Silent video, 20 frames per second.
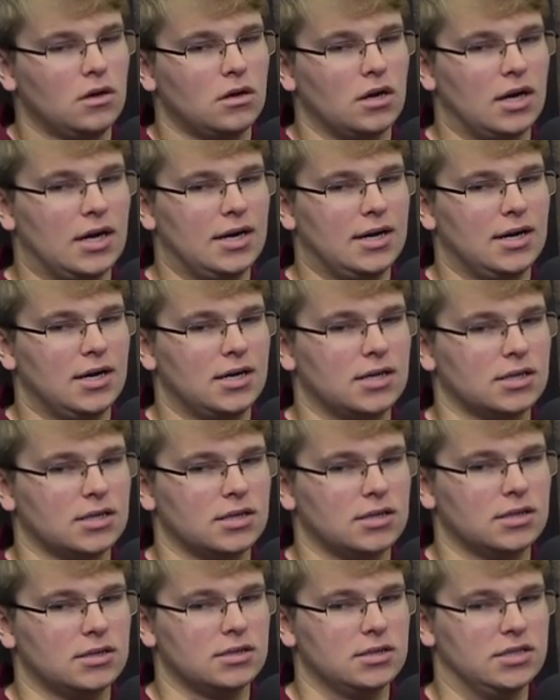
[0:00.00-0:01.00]
Uh,
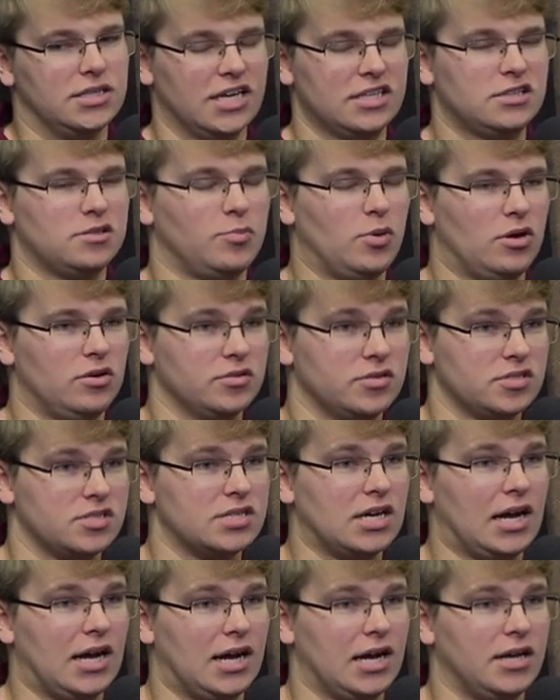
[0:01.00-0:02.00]
get the ball
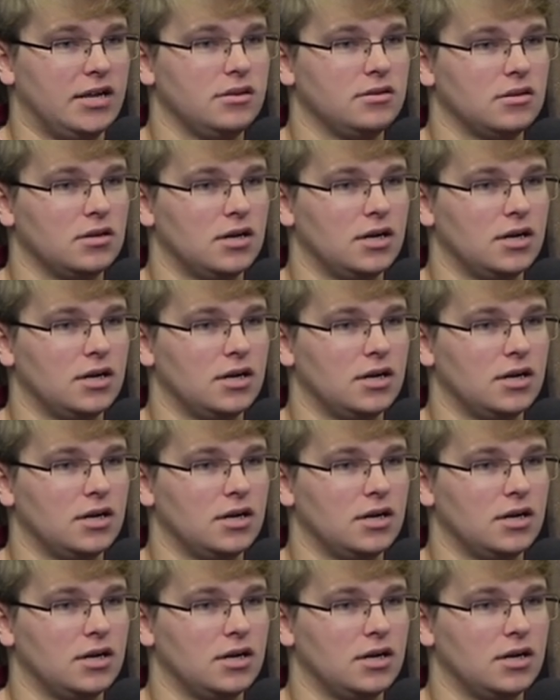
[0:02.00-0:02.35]
inside.